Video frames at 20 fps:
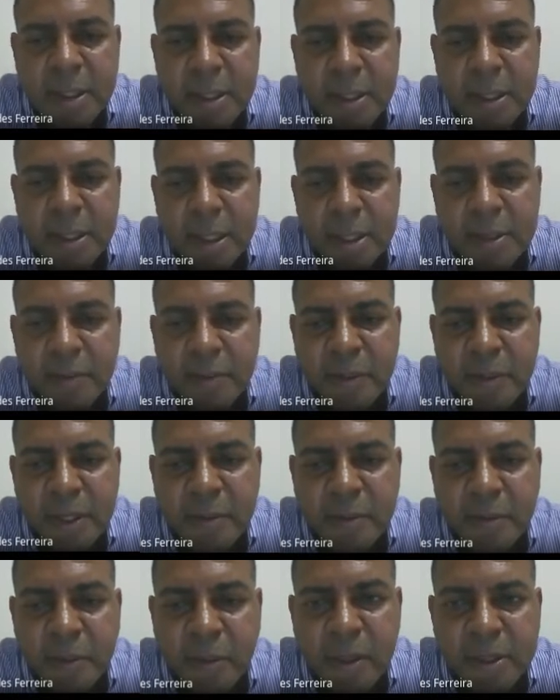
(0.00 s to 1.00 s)
that play
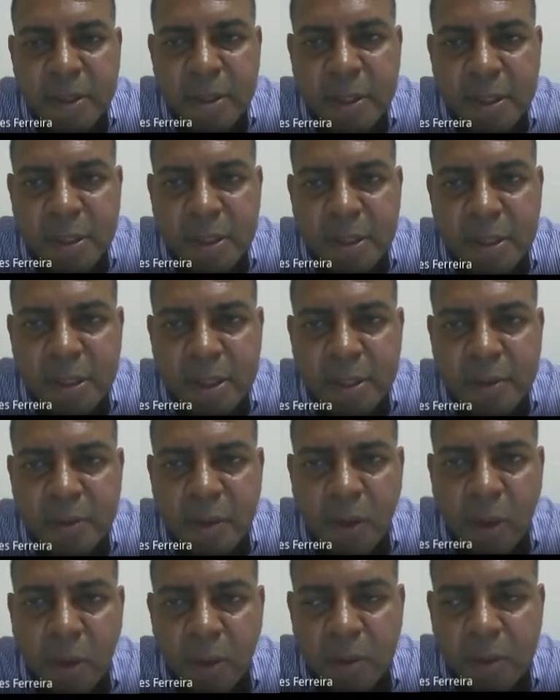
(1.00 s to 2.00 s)
important
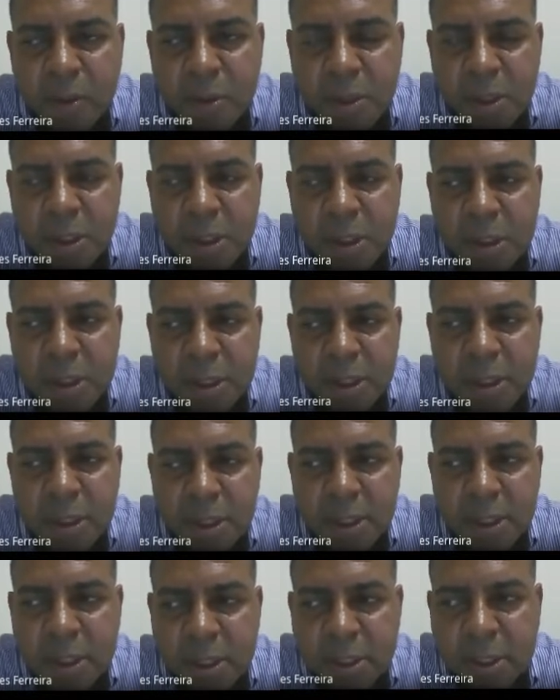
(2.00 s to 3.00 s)
roles
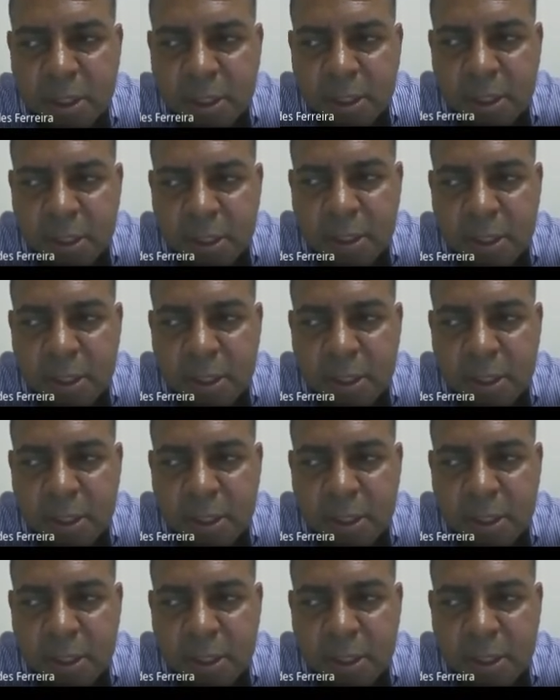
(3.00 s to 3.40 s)
in